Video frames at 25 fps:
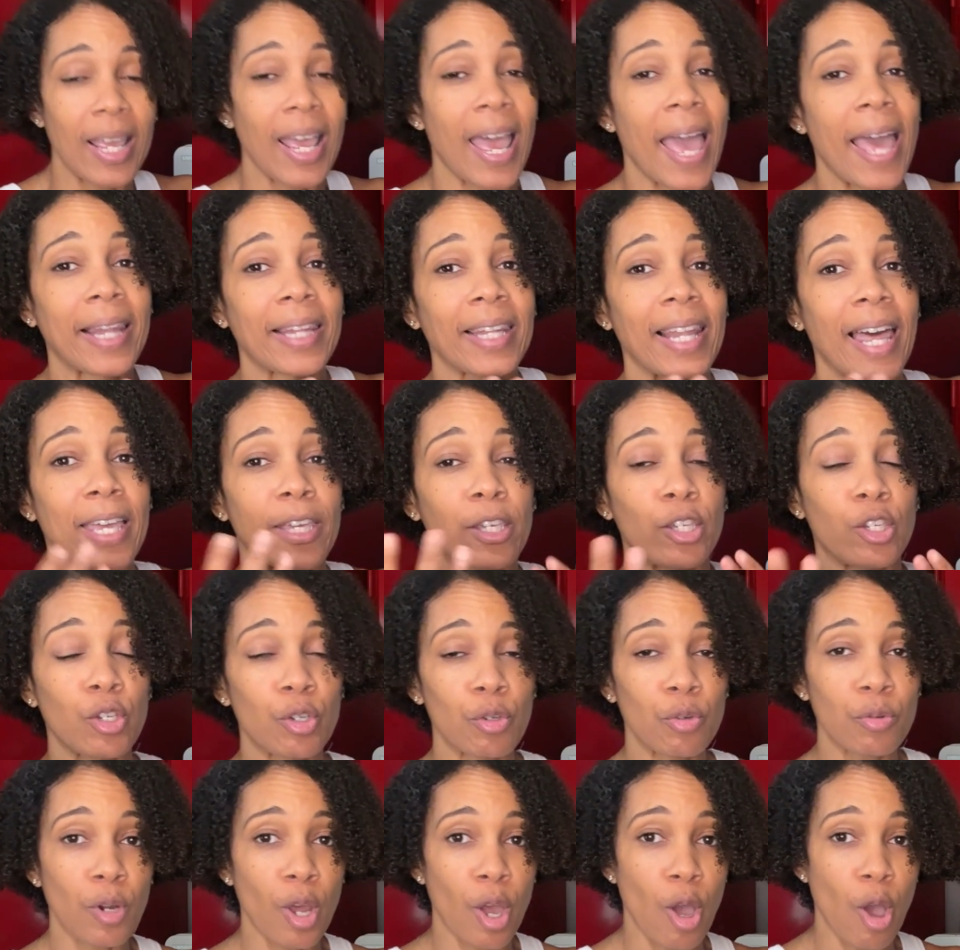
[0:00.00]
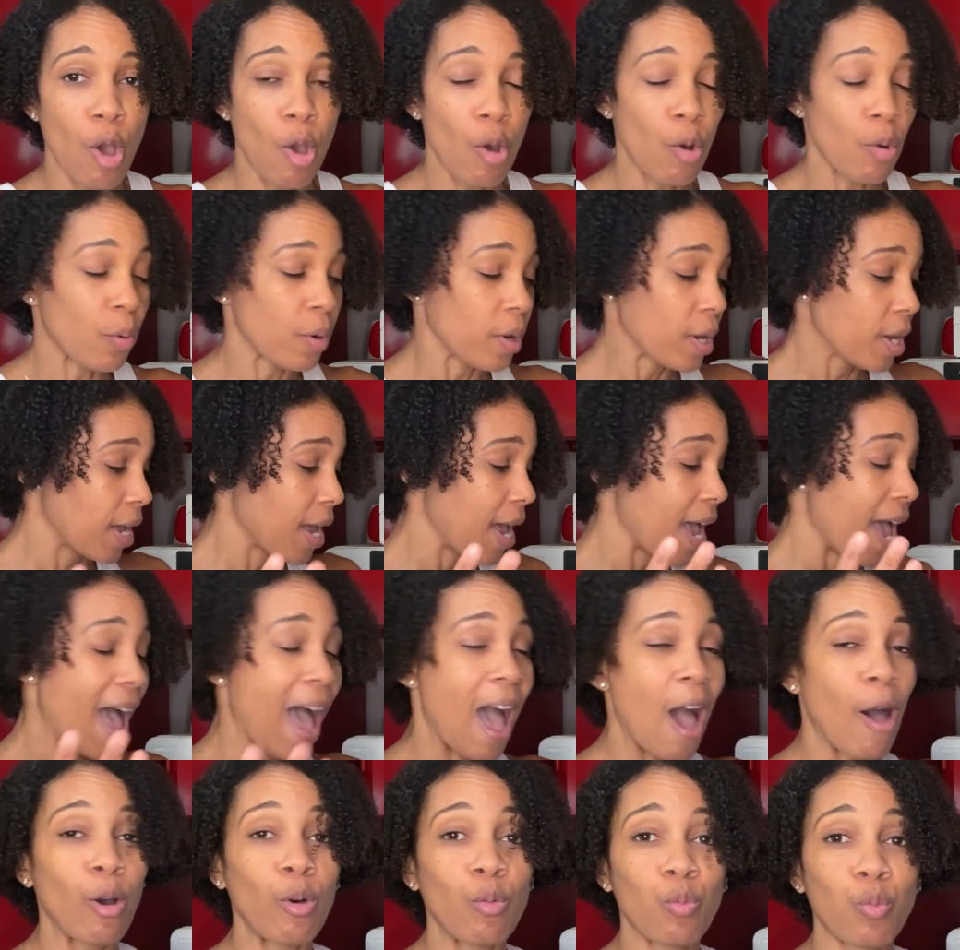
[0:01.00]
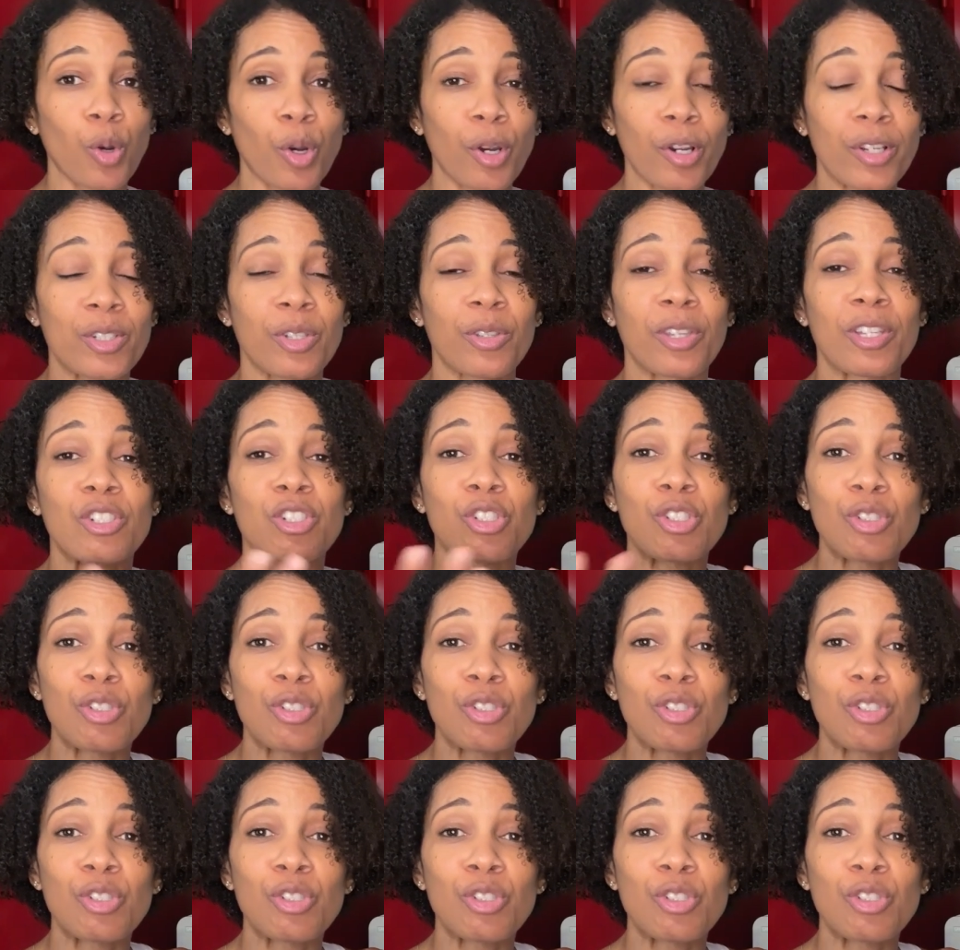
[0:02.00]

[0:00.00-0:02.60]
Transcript: and let you know how it works so that